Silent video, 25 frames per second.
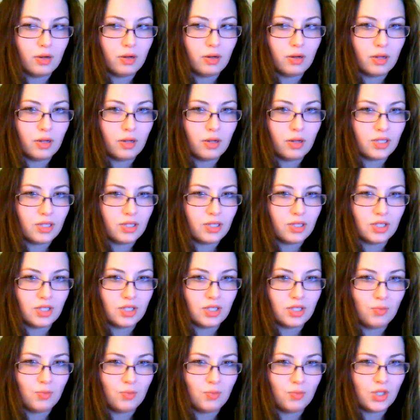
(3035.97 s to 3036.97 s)
It's
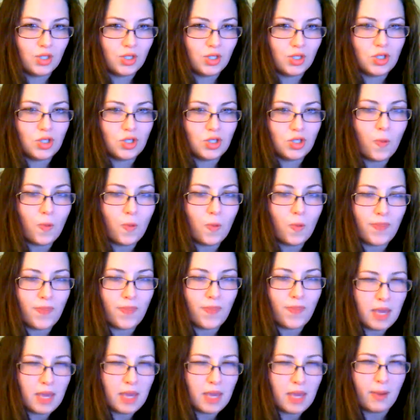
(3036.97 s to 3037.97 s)
just, we just don't
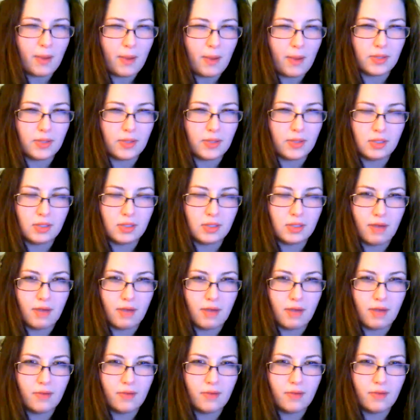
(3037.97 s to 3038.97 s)
think about this stuff.
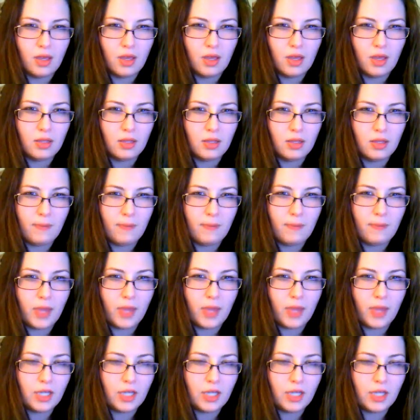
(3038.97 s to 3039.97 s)
The
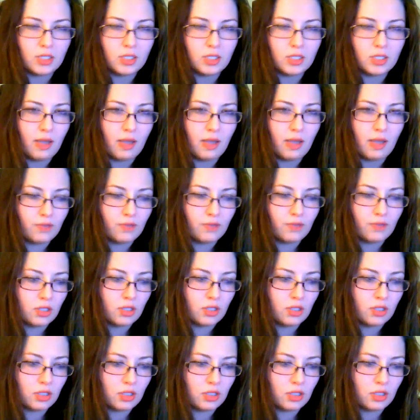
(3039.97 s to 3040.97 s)
implications of just
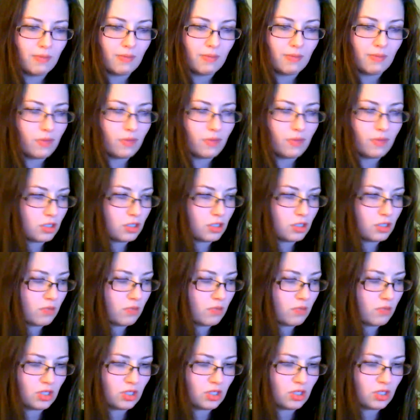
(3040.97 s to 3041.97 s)
some of this, it
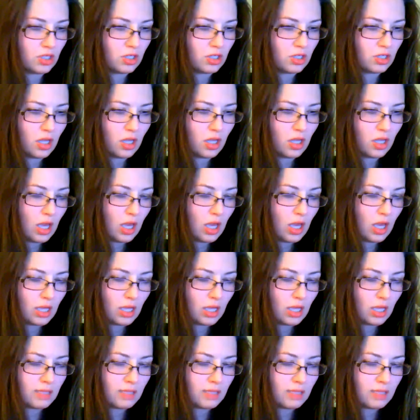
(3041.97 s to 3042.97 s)

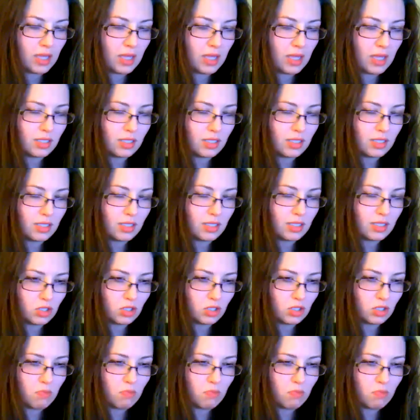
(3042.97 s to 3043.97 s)
seems like such
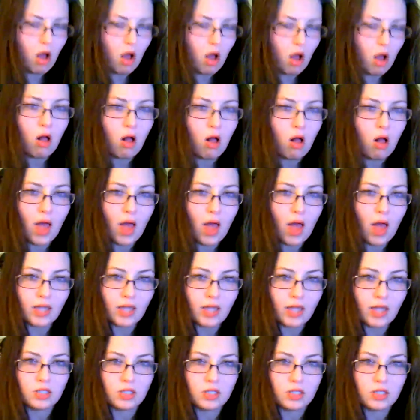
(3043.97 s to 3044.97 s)
small
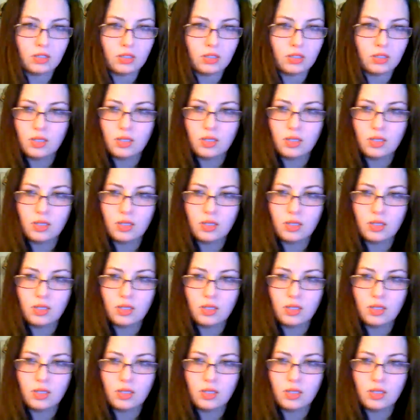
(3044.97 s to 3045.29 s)
actions.